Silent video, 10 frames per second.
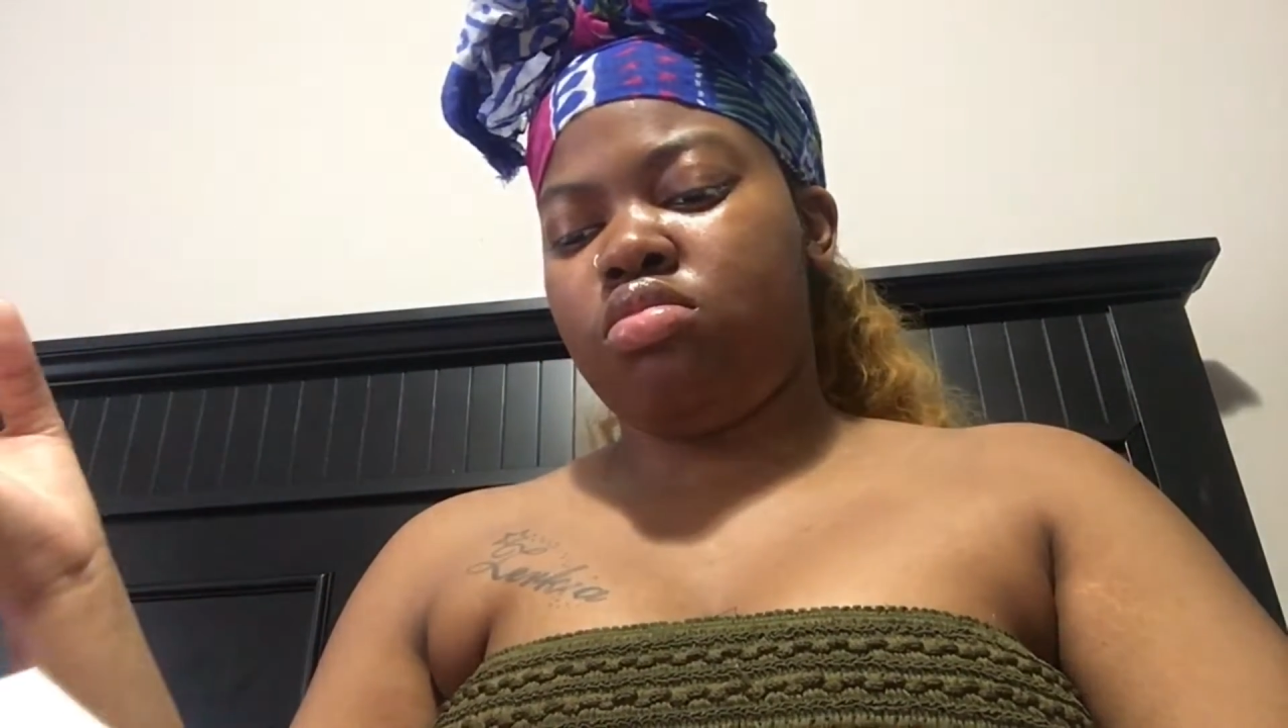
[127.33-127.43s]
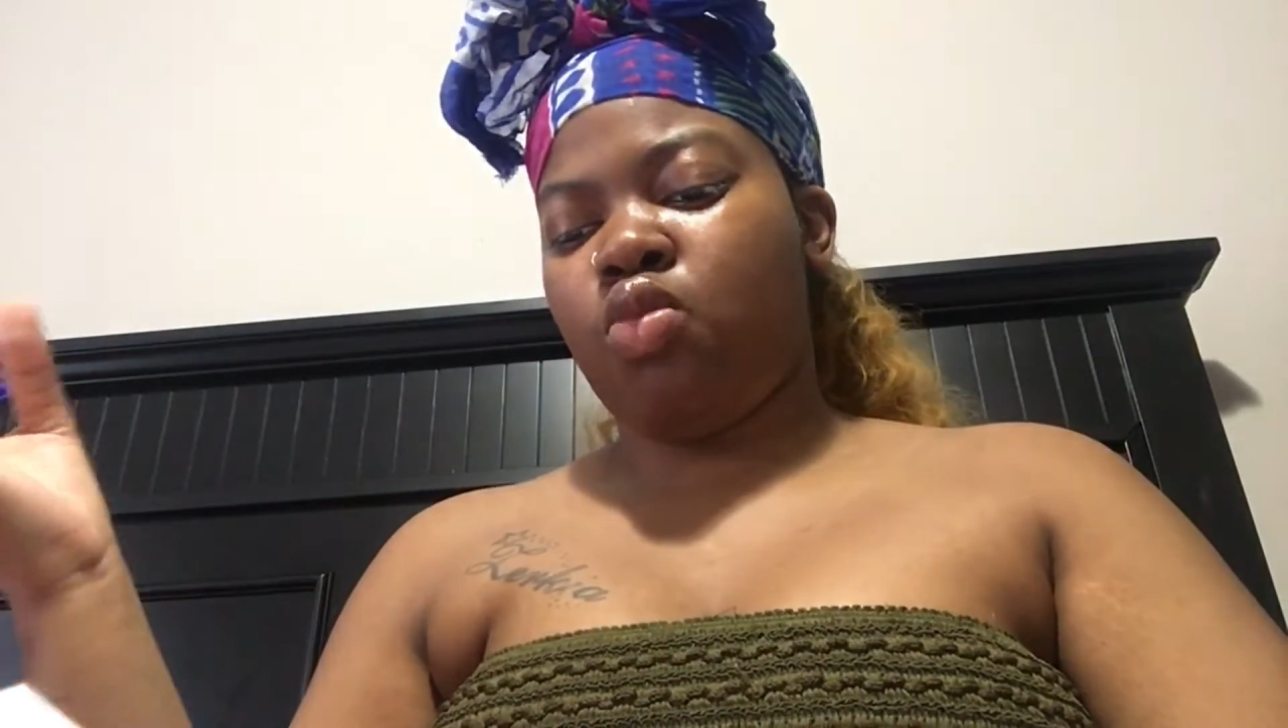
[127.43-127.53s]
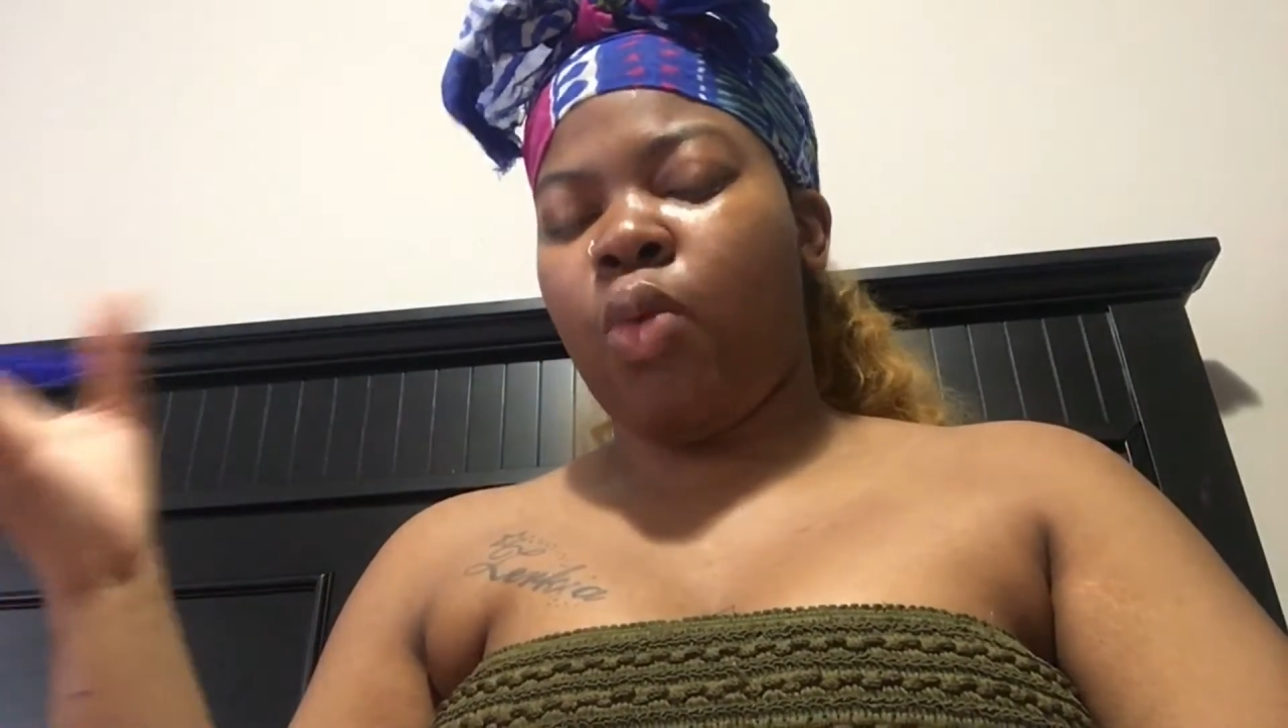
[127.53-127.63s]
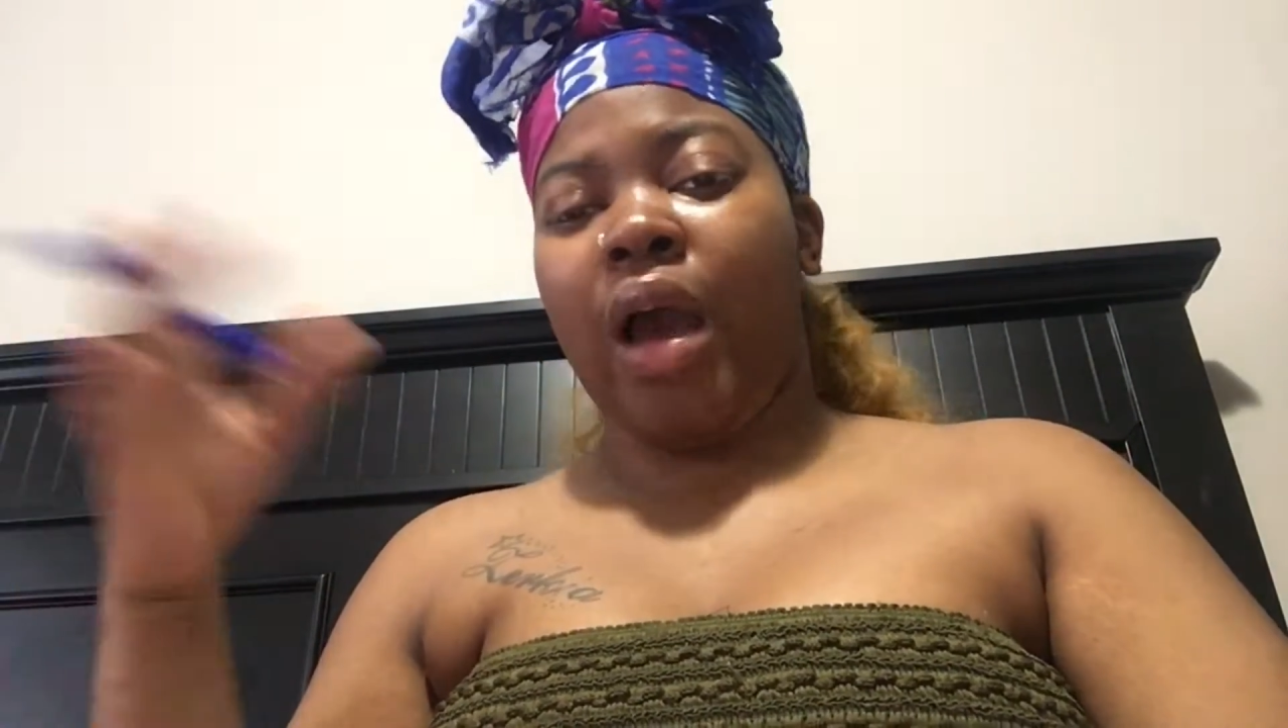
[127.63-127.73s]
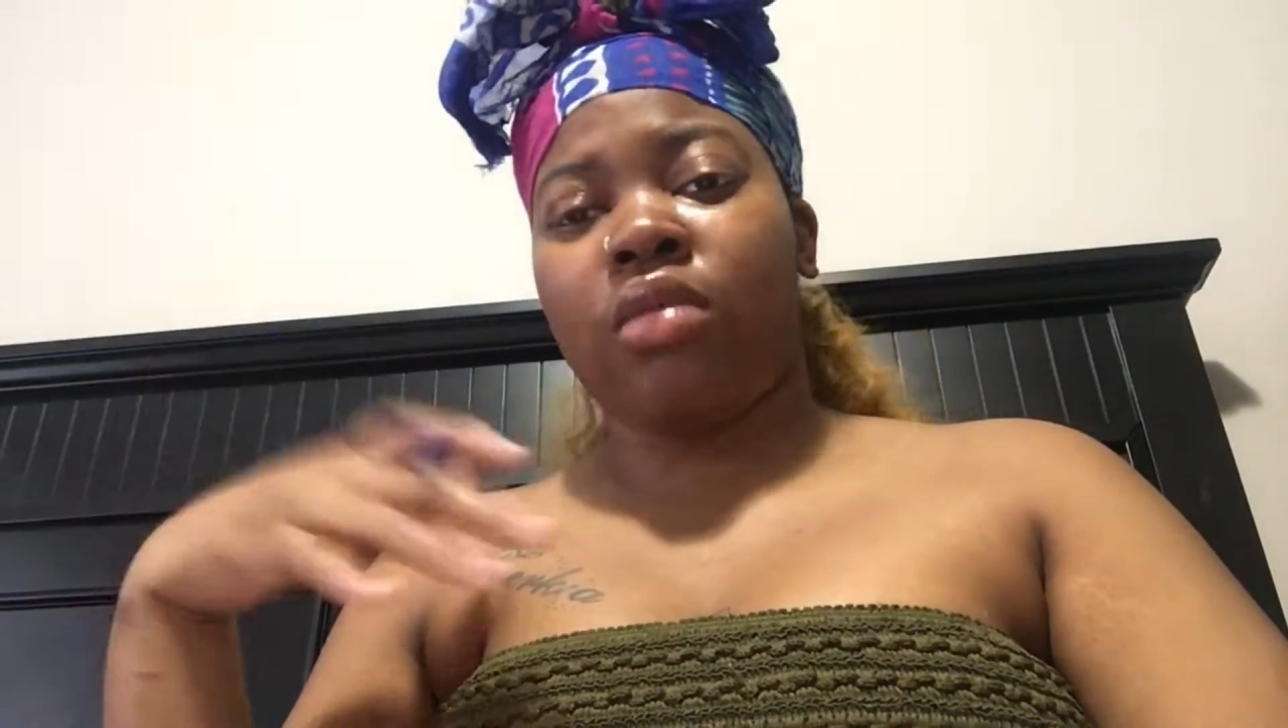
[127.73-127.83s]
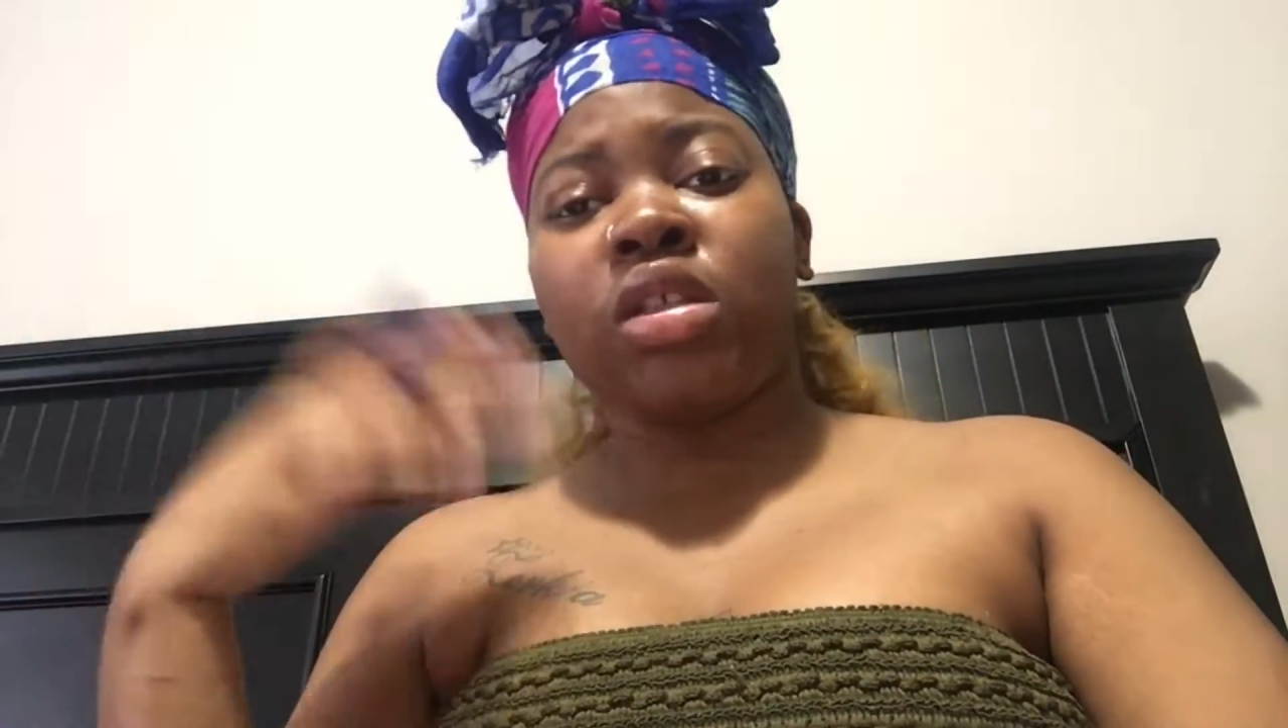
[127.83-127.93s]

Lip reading: while